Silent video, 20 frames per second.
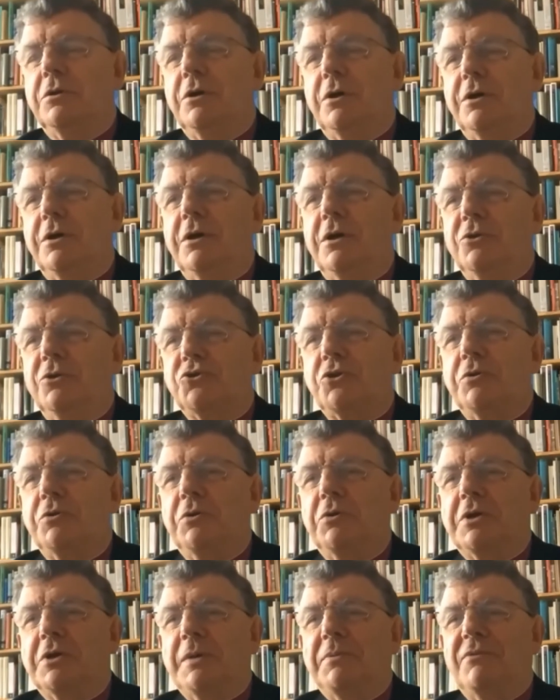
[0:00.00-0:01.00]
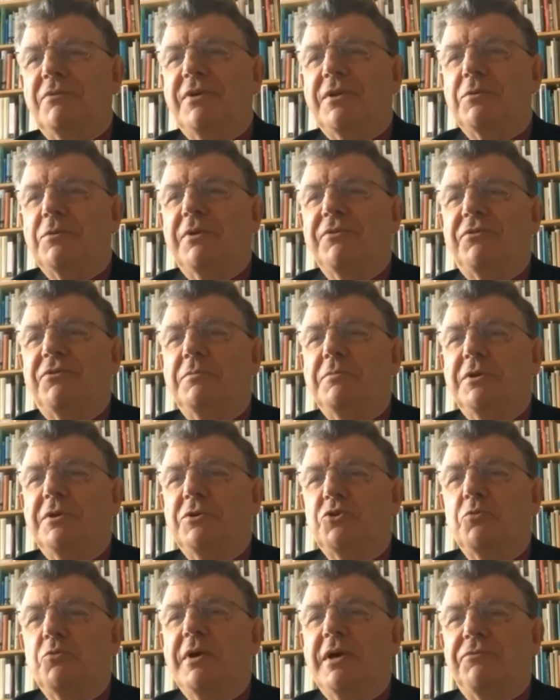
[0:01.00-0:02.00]
I'll show you a couple of other ones, isn't it?
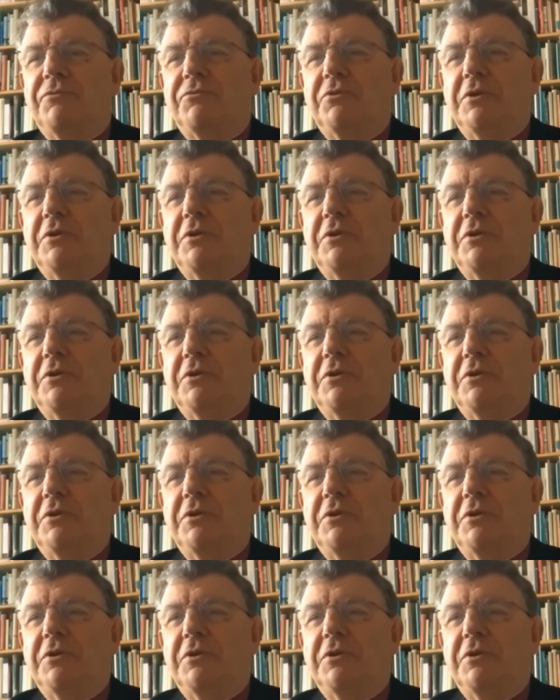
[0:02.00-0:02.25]
You may have seen